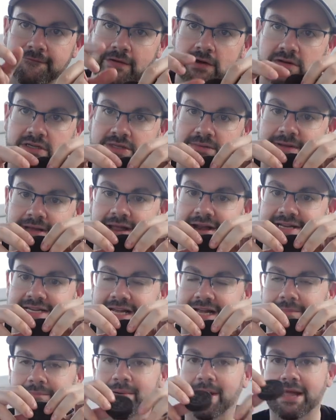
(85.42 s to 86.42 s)
First, we gotta
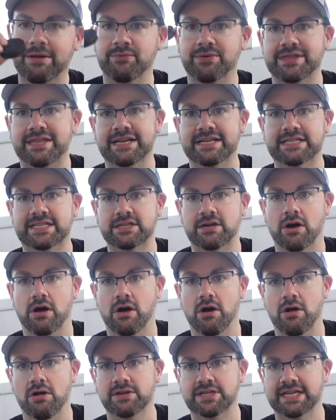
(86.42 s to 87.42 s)
take a bite with this
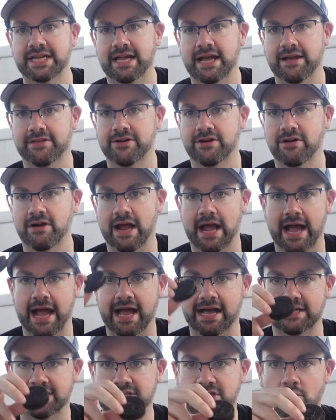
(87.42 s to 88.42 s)
all together
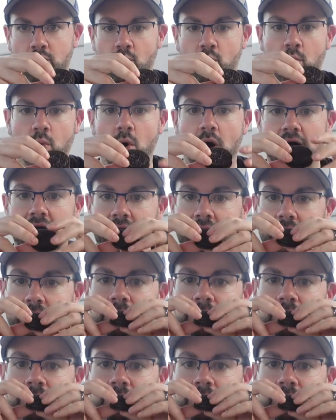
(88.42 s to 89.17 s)
as one.